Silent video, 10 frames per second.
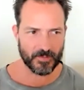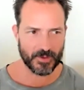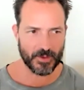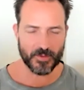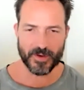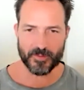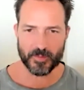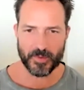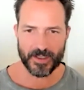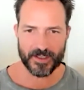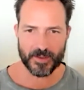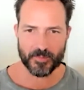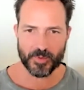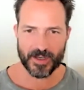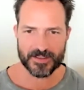you've ever been in the
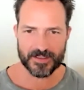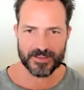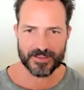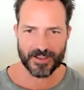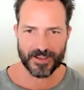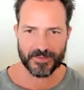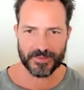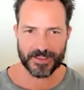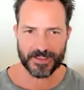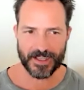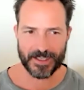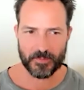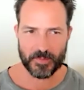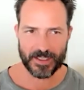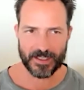presence of an
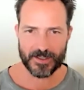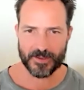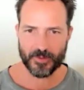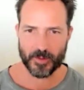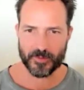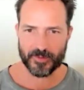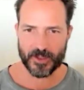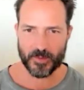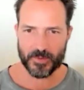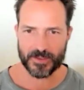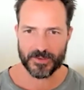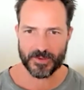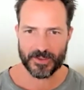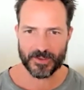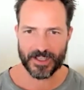enlightened being in the form of a human
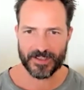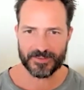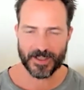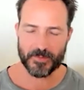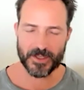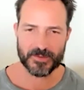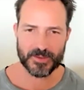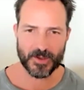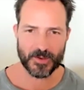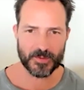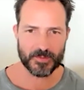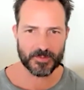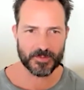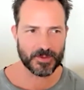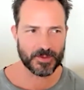during your lifetime? And if so,
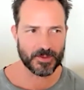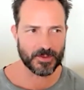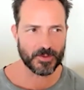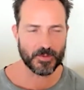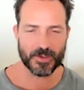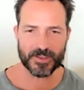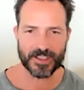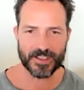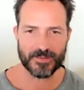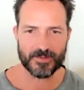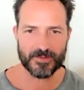who were they?